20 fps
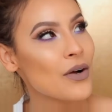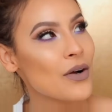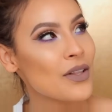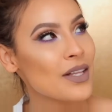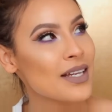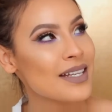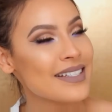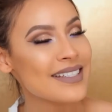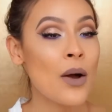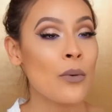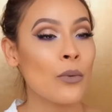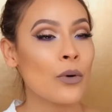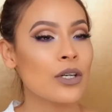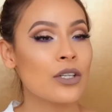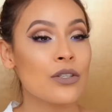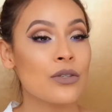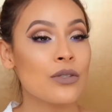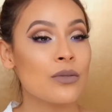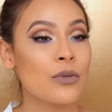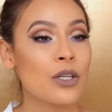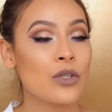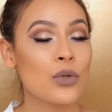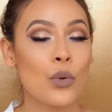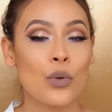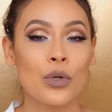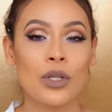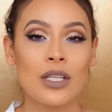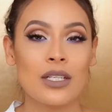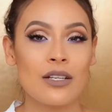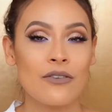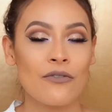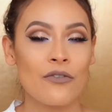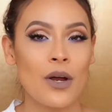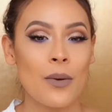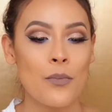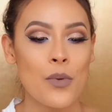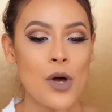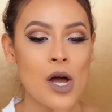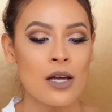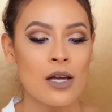gonna call it. I want to do something totally
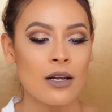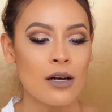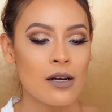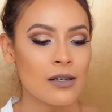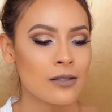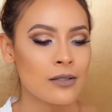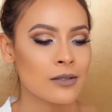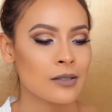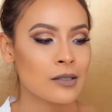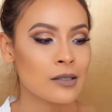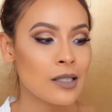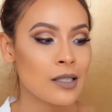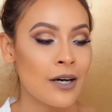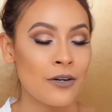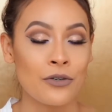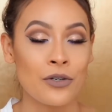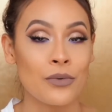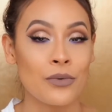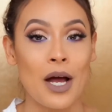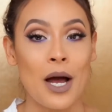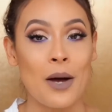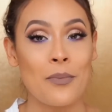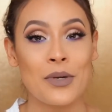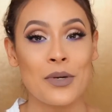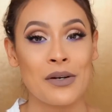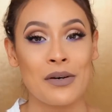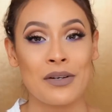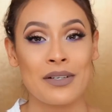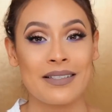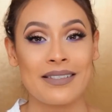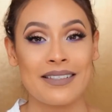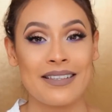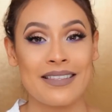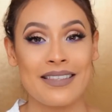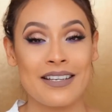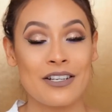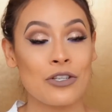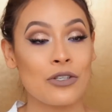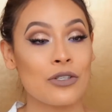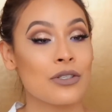different, but uh, I don't know what happened, honestly.
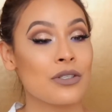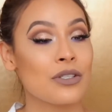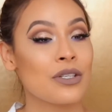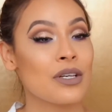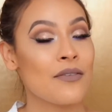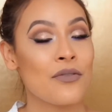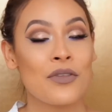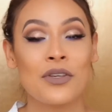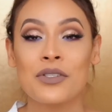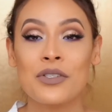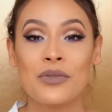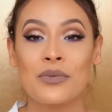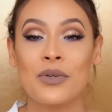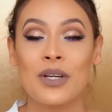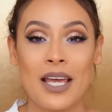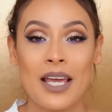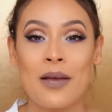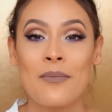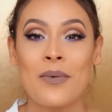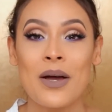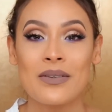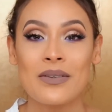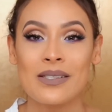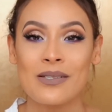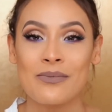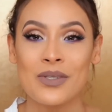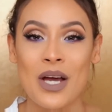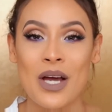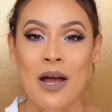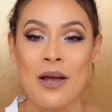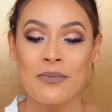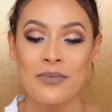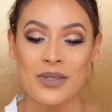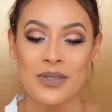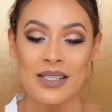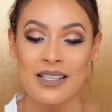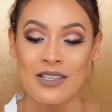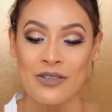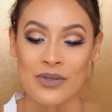Things just, this is what came out sometimes.